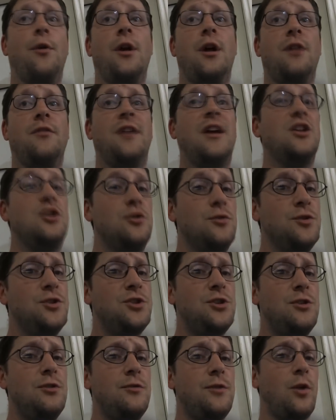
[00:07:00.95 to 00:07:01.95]
They
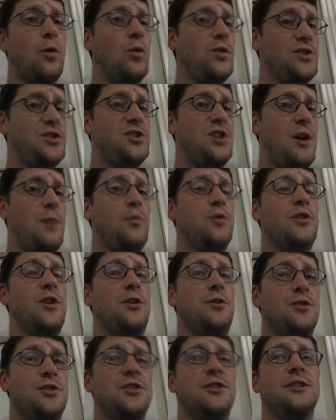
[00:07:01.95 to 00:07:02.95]
used to. There was a time when they
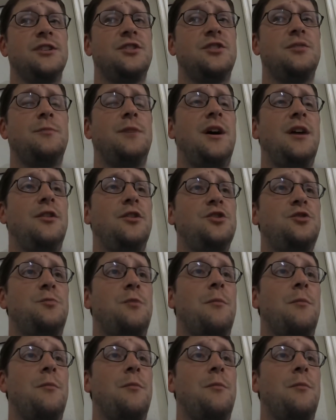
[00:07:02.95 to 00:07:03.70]
used to list the mileage,